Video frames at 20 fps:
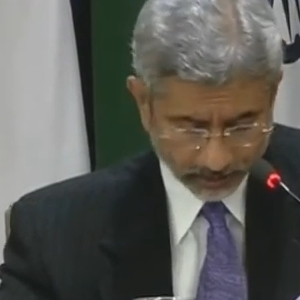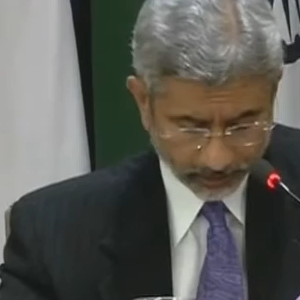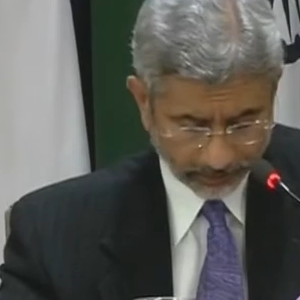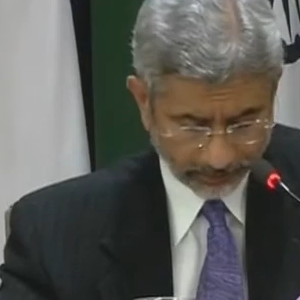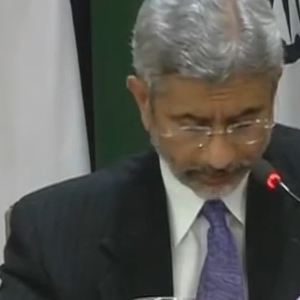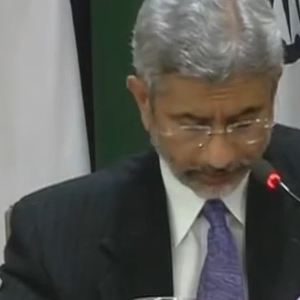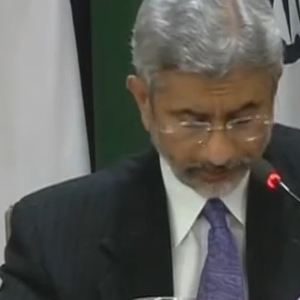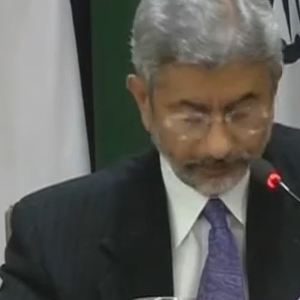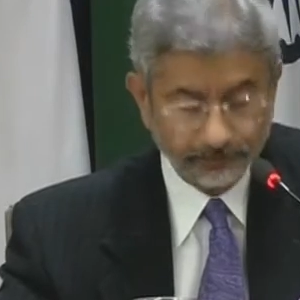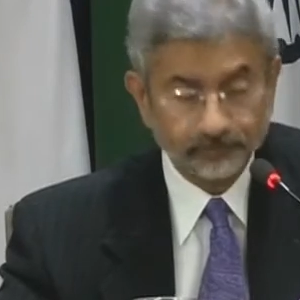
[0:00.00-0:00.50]

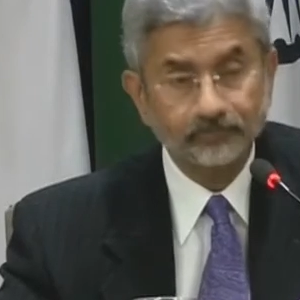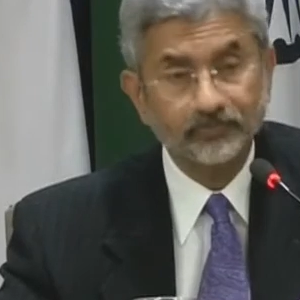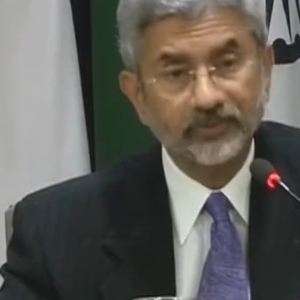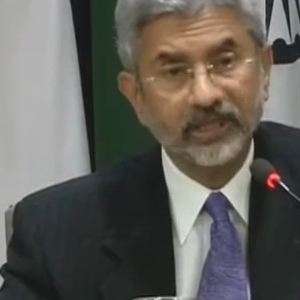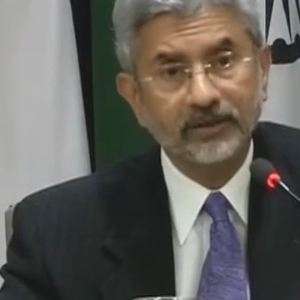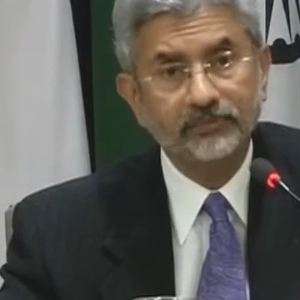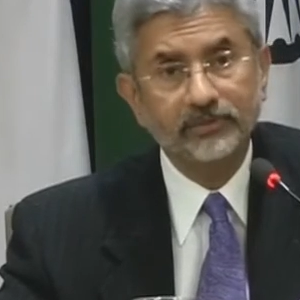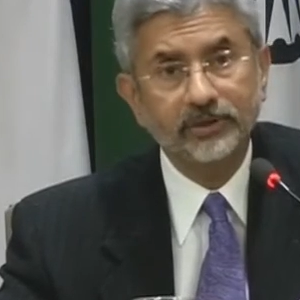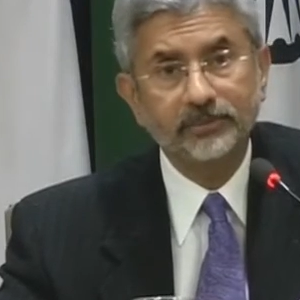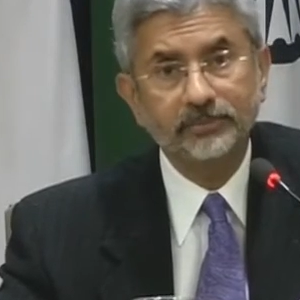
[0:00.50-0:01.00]
Uh,
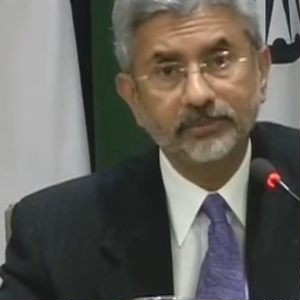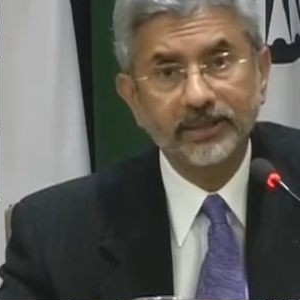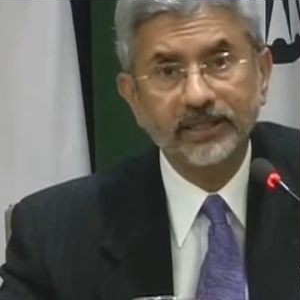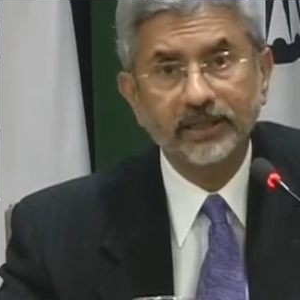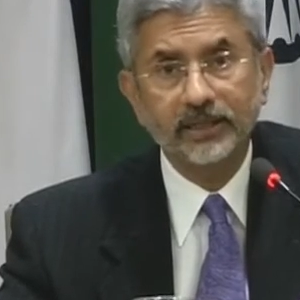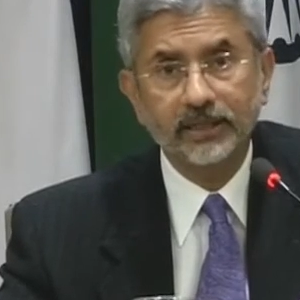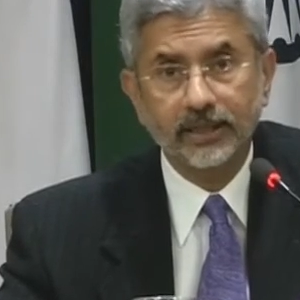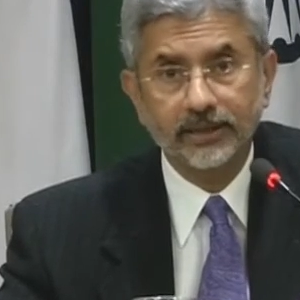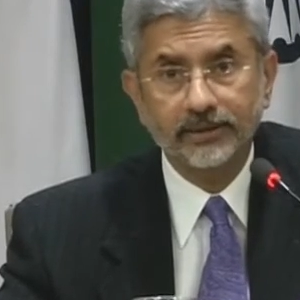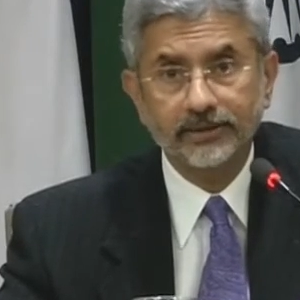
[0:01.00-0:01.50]
there will be
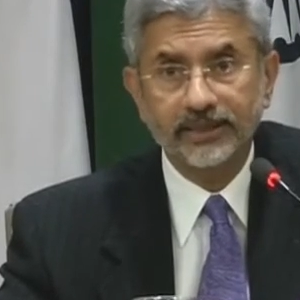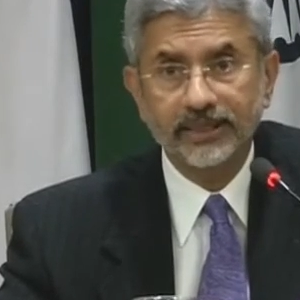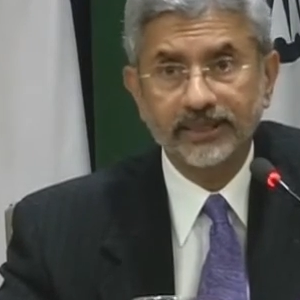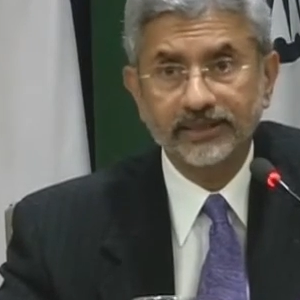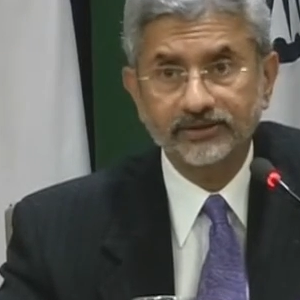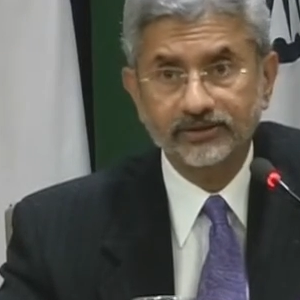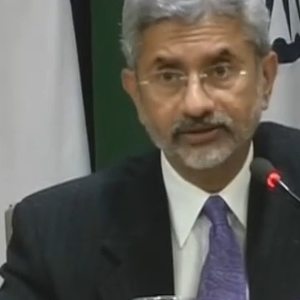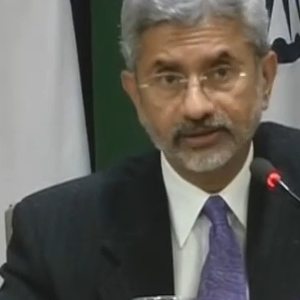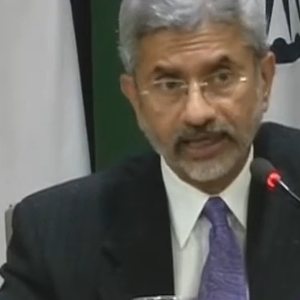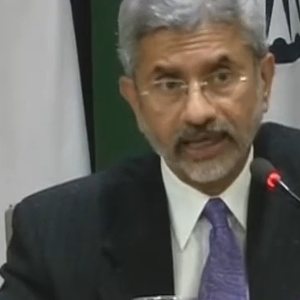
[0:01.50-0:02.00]
an
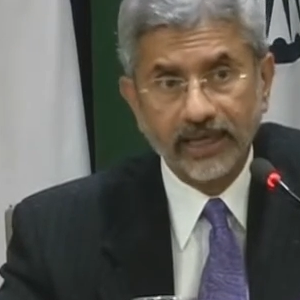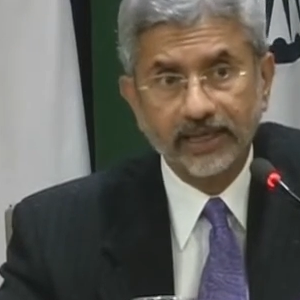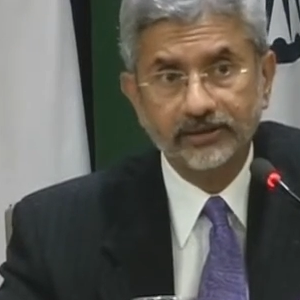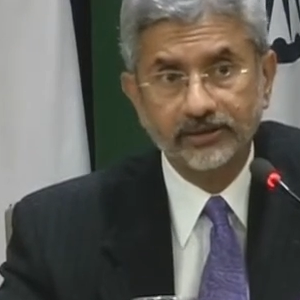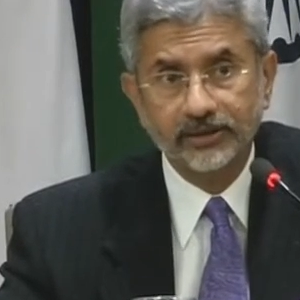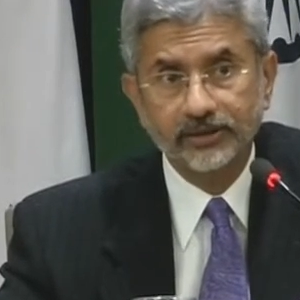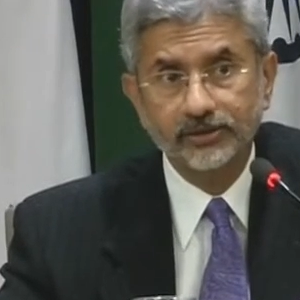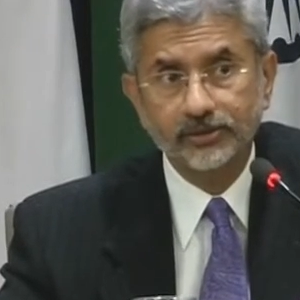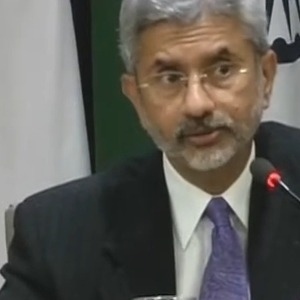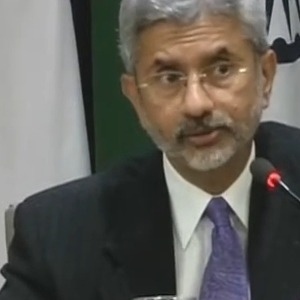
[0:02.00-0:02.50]
address at
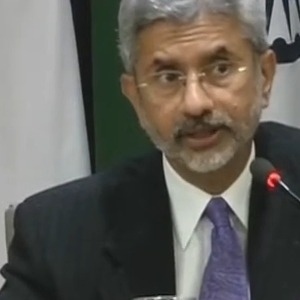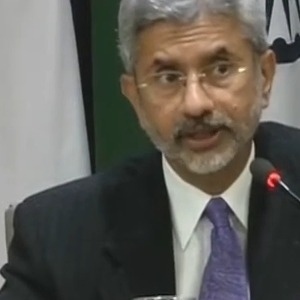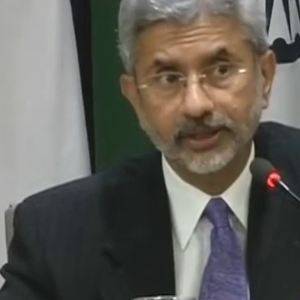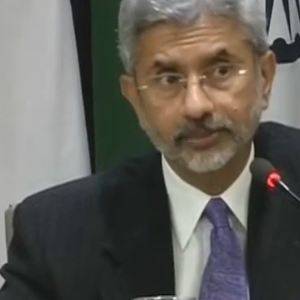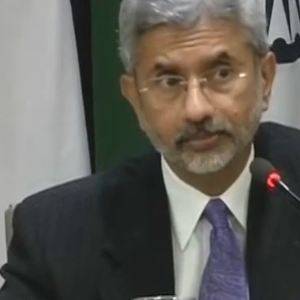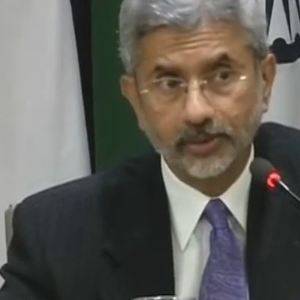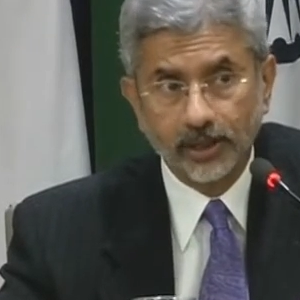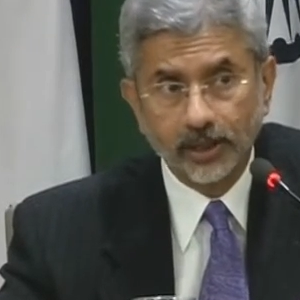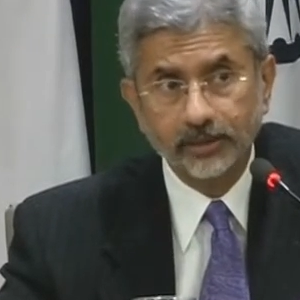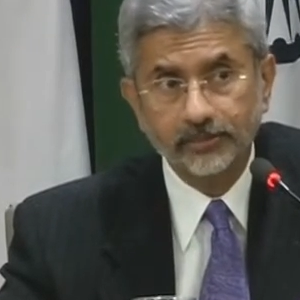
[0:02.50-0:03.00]
the U K
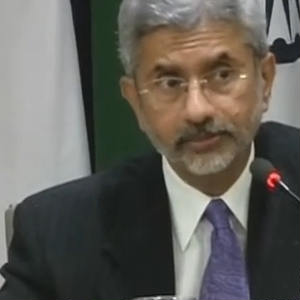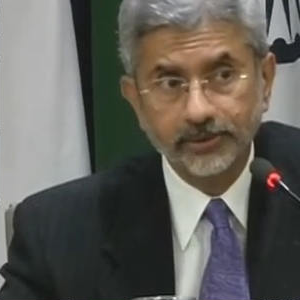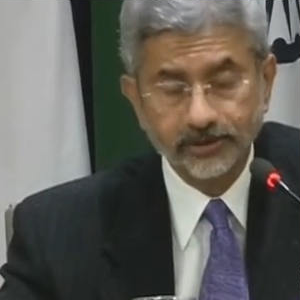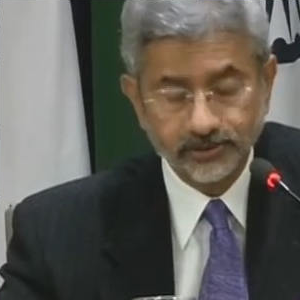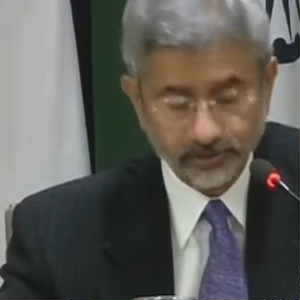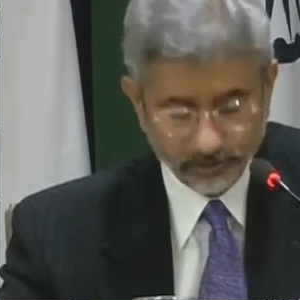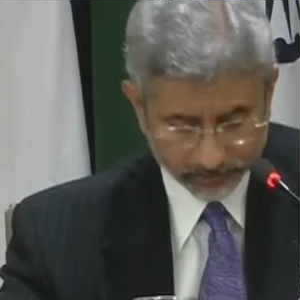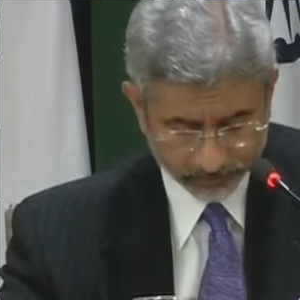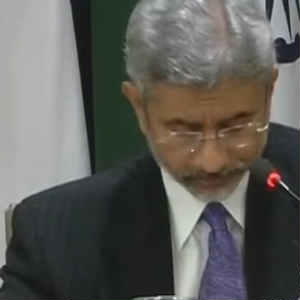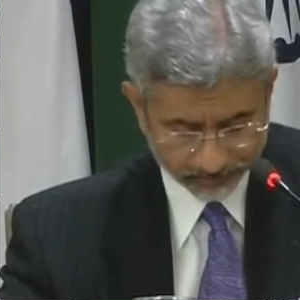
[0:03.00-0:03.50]

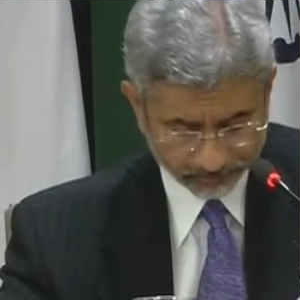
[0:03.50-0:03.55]
Parliament.